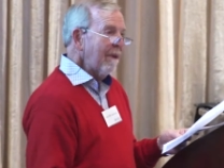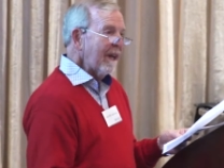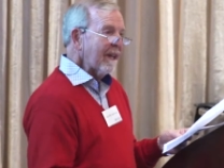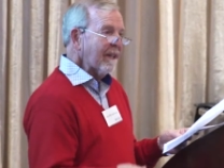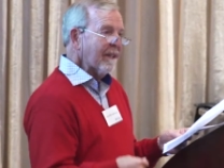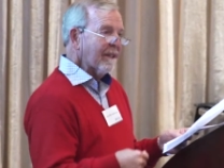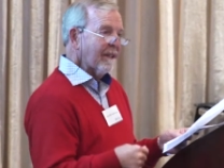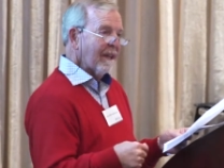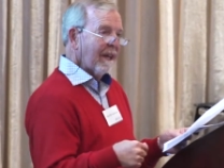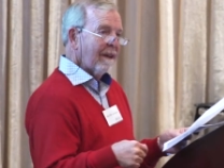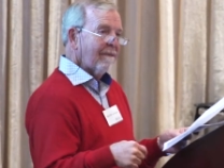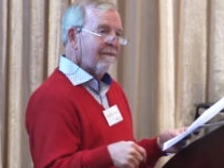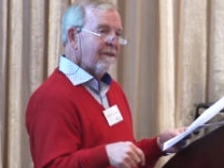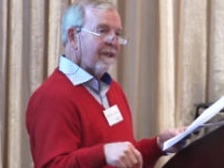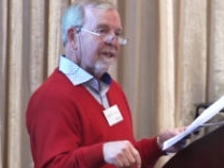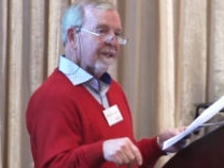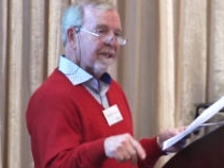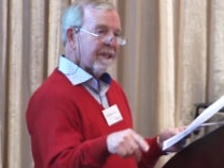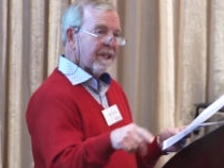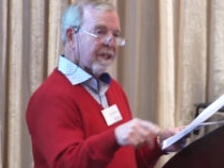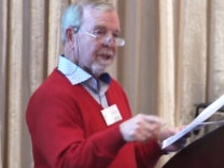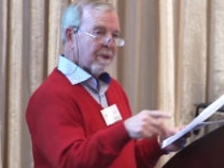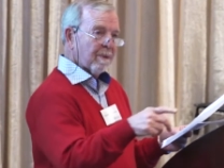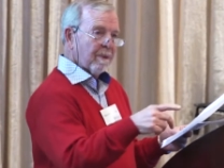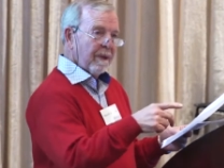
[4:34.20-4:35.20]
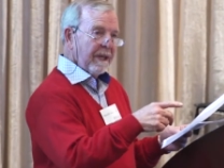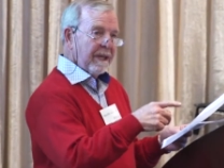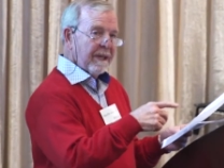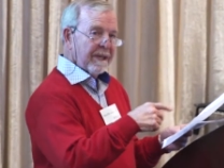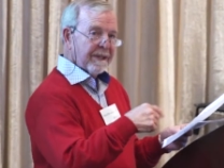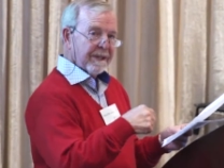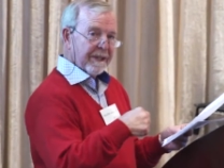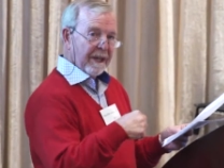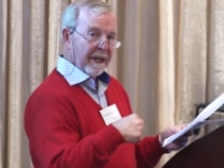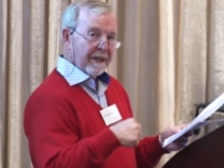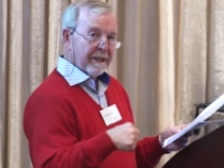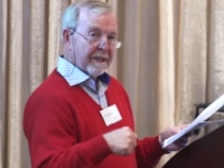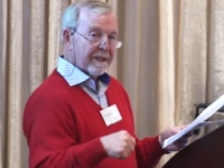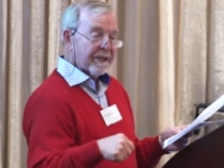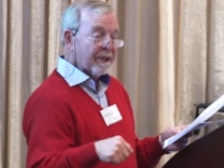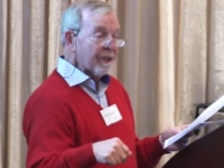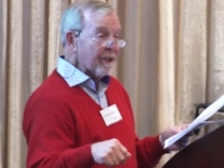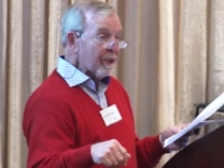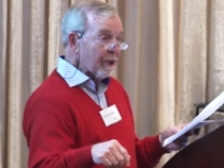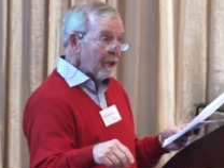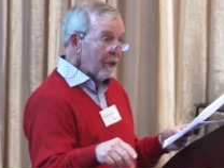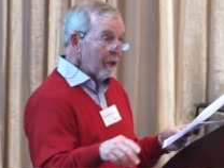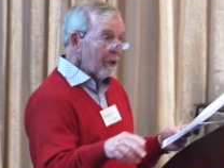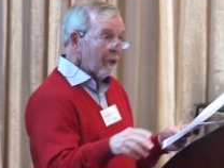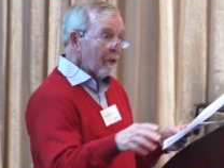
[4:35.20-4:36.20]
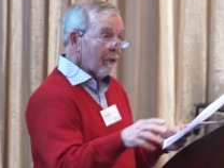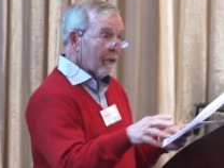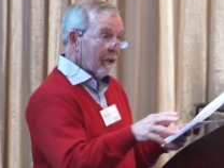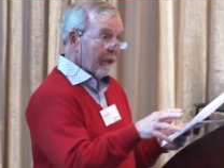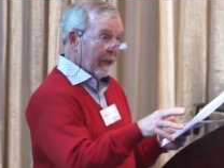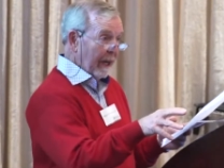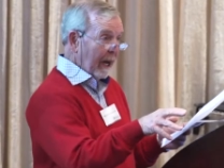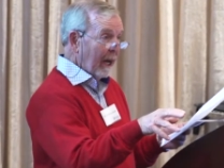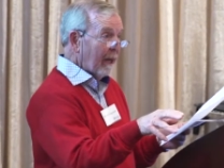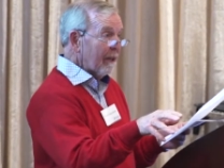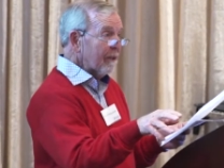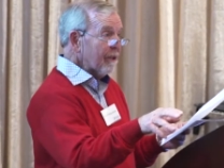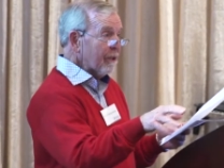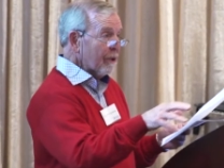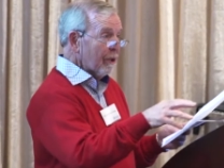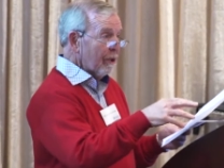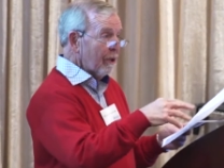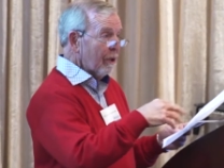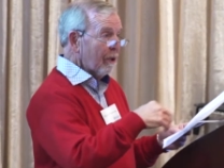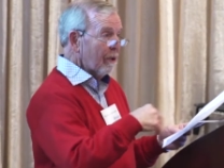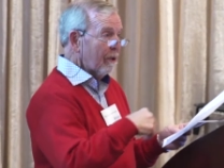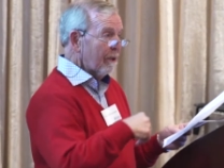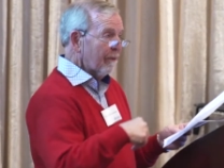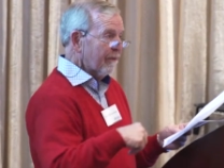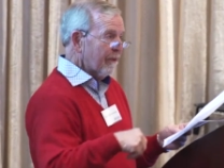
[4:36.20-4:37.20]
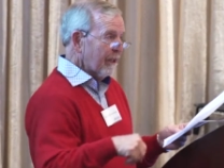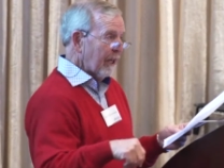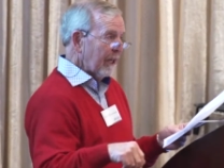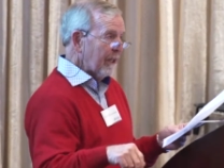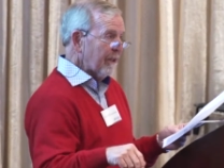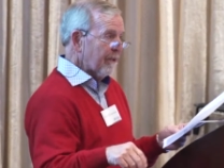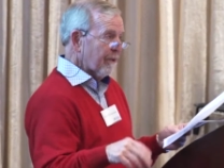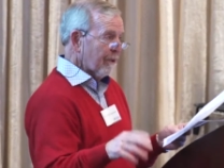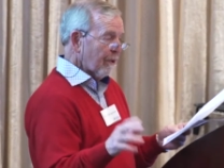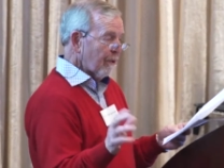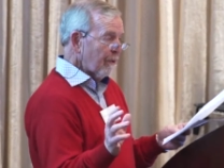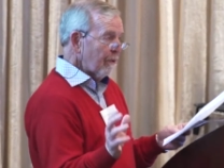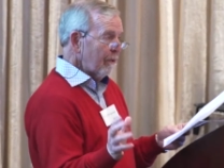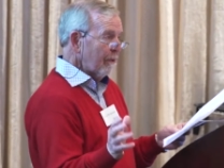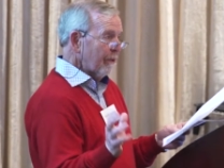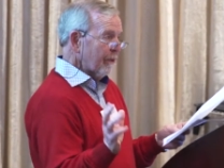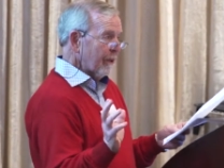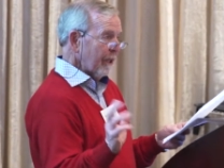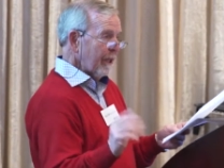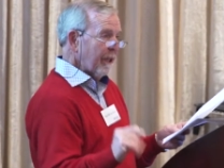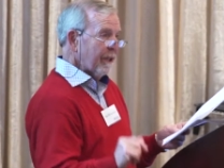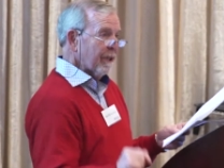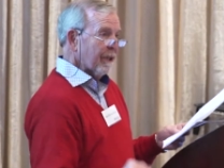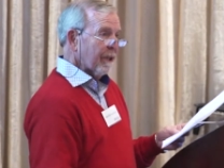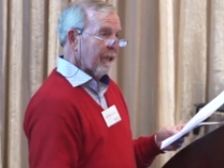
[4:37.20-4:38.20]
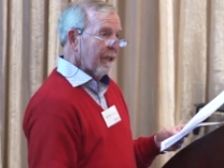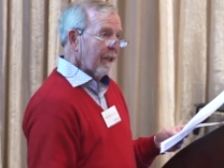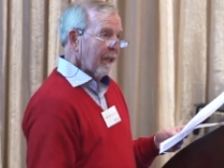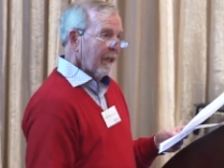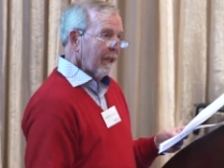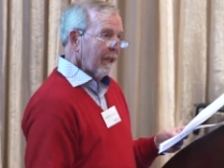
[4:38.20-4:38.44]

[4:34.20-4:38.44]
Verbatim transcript: met every six weeks in a circle, our circle of 10 schools. Each,